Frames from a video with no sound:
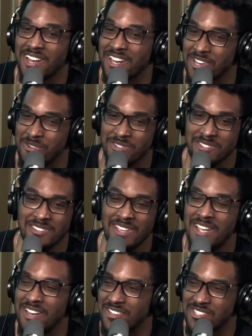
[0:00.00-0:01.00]
Like
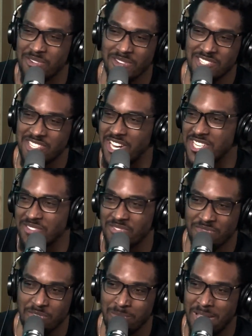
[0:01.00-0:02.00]
there's no exchange of
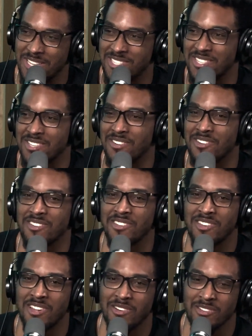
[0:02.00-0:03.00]
information
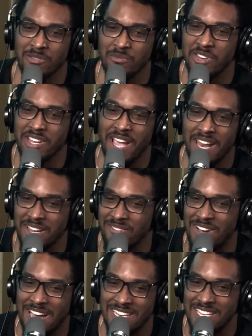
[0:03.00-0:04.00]
or, communicating
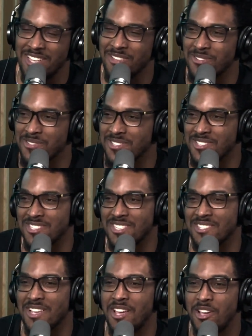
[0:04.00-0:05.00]
of ideals. It's
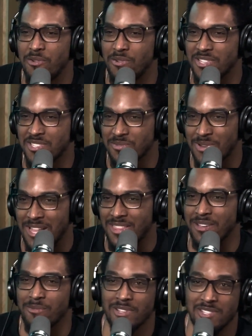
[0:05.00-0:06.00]
just, well, this is what I
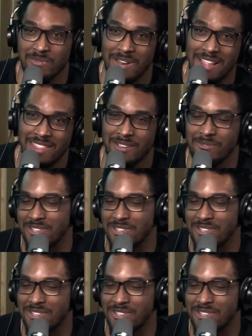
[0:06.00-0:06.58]
think. Well, this is what I think.